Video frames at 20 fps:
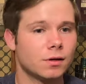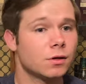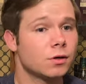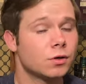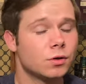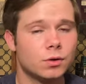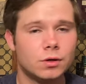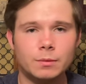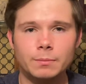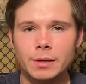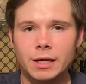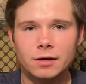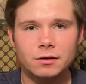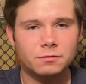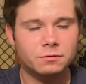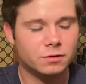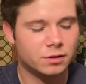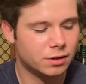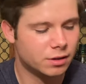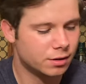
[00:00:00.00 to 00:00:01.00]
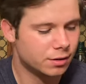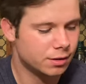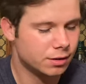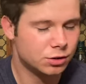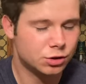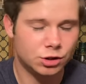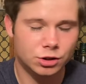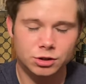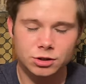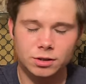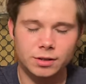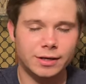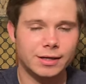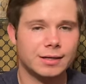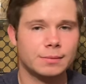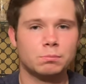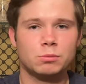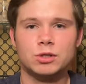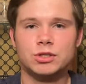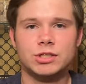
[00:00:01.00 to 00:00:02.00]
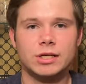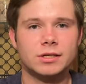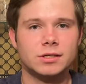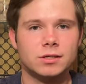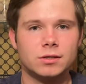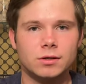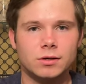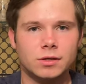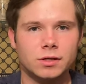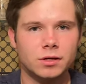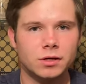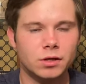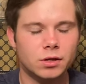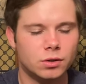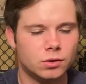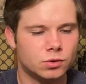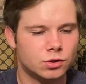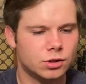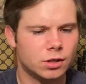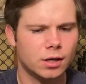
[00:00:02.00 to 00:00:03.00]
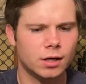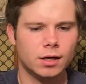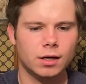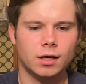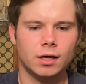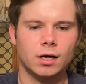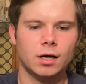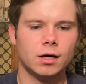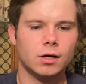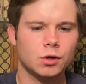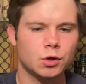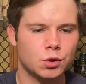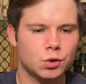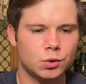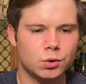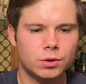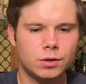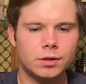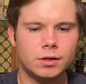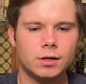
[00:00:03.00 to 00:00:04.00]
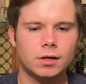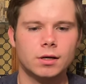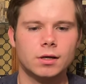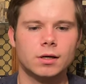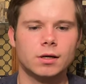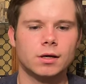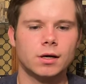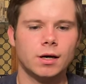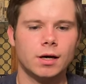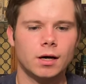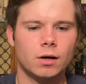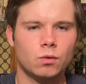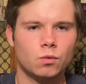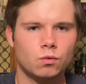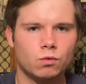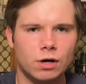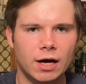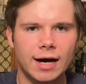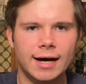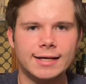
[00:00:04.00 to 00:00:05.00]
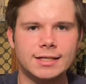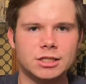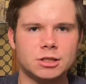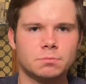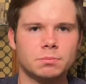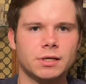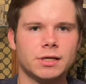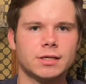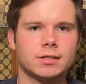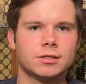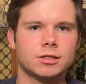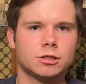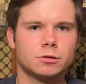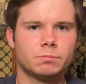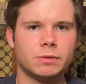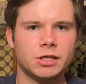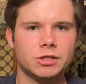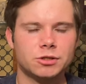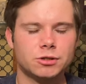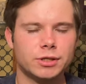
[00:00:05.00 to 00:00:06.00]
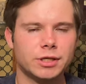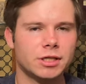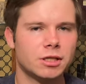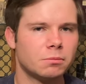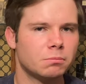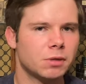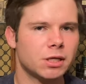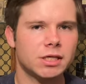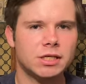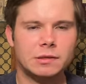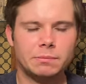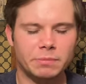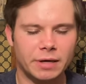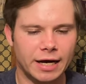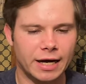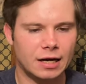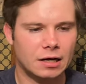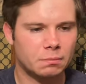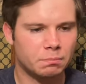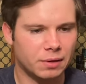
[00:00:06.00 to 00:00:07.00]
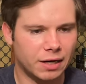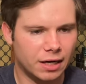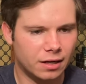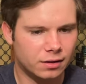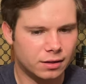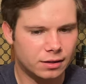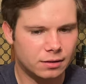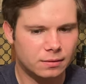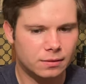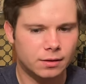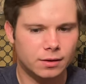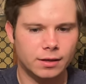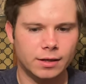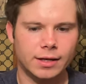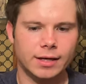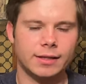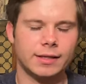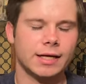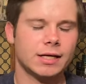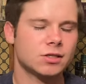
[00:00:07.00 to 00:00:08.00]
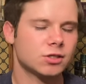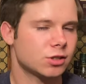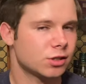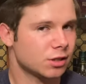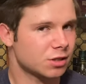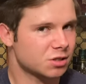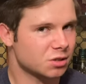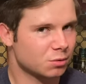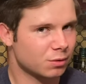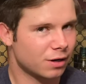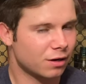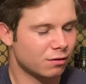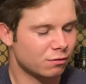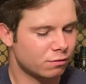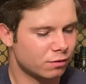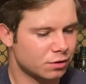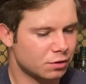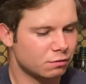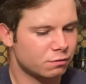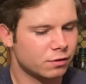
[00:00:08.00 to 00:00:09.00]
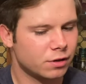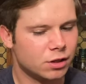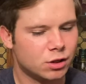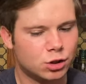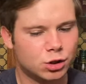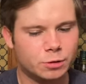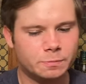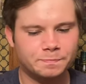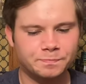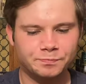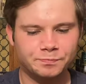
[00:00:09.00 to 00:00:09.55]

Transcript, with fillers: Good amount of vanilla, just like presented on the nose. A good rye spice, especially in the mid to back palate, and that sticks around for the finish.